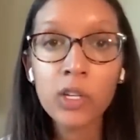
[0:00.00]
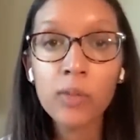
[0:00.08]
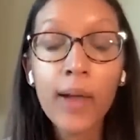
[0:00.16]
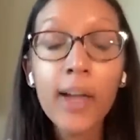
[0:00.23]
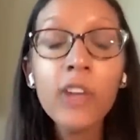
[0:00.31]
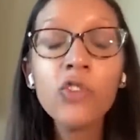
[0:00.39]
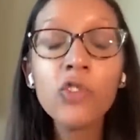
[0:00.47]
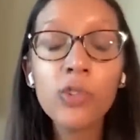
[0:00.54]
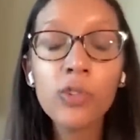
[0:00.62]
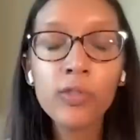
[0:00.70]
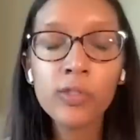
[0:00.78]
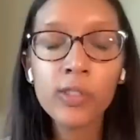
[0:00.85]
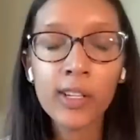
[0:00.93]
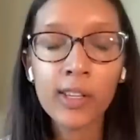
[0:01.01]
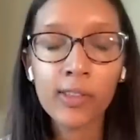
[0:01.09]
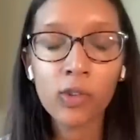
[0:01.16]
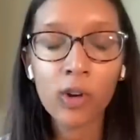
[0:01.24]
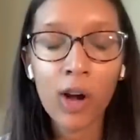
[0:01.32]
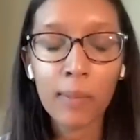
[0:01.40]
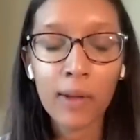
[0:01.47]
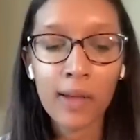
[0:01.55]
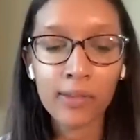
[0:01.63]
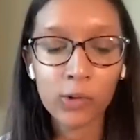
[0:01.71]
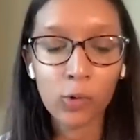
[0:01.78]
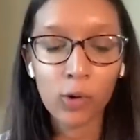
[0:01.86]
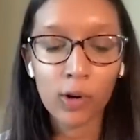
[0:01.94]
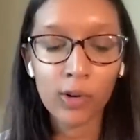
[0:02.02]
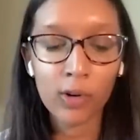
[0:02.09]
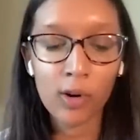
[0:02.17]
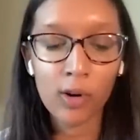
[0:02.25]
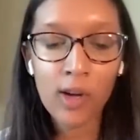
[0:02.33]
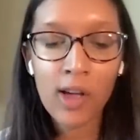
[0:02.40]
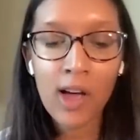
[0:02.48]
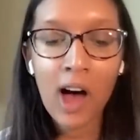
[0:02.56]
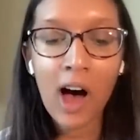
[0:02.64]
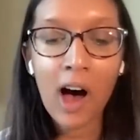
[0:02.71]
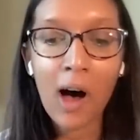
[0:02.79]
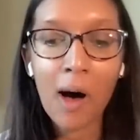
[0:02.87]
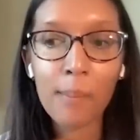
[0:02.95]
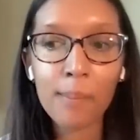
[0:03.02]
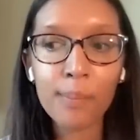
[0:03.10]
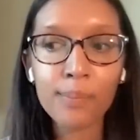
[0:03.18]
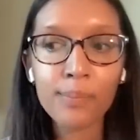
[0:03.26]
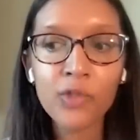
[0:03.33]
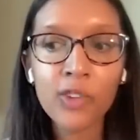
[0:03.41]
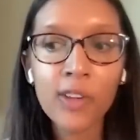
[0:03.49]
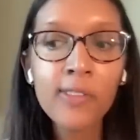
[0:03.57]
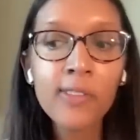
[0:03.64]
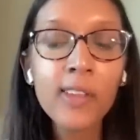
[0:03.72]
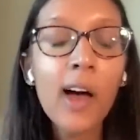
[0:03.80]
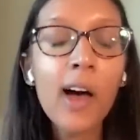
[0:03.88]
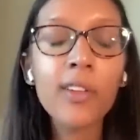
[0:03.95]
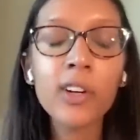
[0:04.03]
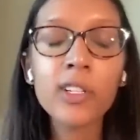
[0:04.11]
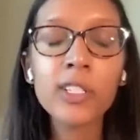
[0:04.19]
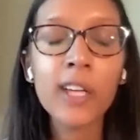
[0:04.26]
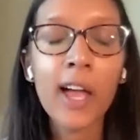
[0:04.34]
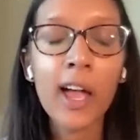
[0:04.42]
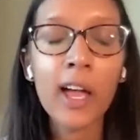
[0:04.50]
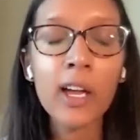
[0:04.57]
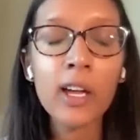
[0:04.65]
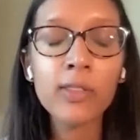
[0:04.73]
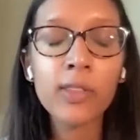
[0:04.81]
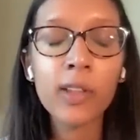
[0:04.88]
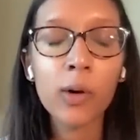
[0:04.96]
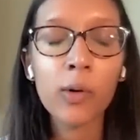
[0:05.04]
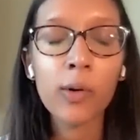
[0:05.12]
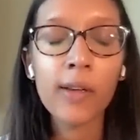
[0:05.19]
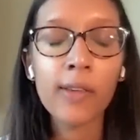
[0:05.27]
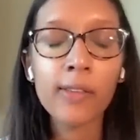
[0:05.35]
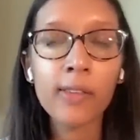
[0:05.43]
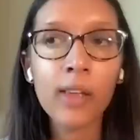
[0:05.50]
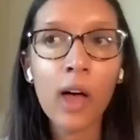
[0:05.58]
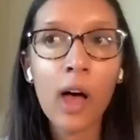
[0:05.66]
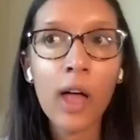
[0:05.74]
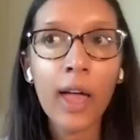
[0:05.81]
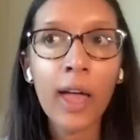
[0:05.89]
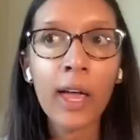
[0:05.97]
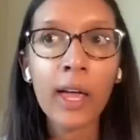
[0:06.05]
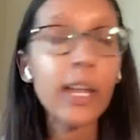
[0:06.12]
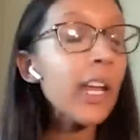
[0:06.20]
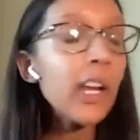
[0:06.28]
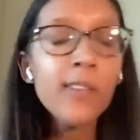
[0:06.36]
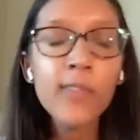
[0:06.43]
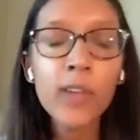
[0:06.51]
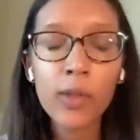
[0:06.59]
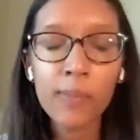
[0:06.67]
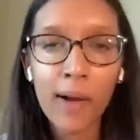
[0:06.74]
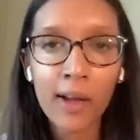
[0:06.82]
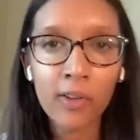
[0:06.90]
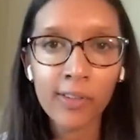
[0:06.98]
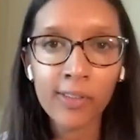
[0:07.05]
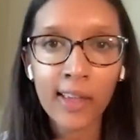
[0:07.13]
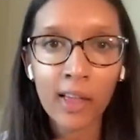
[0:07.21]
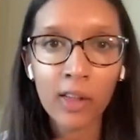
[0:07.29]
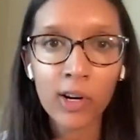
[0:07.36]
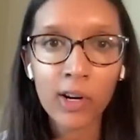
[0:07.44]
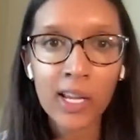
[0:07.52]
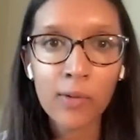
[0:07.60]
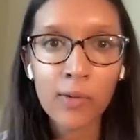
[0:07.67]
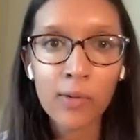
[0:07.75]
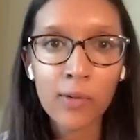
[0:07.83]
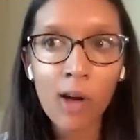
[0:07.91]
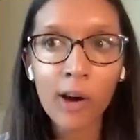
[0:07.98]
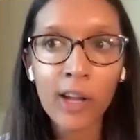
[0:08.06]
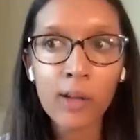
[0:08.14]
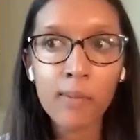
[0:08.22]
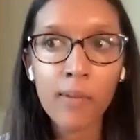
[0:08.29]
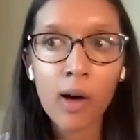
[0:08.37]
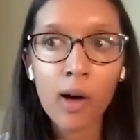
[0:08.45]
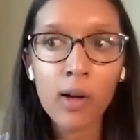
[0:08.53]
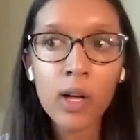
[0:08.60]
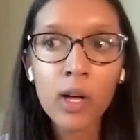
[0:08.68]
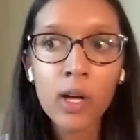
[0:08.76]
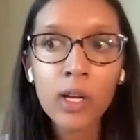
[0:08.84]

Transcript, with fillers: you may choose to inscribe it as an ordinal. Um, just the other day, there was a interview with Michael Saylor, and he was talking about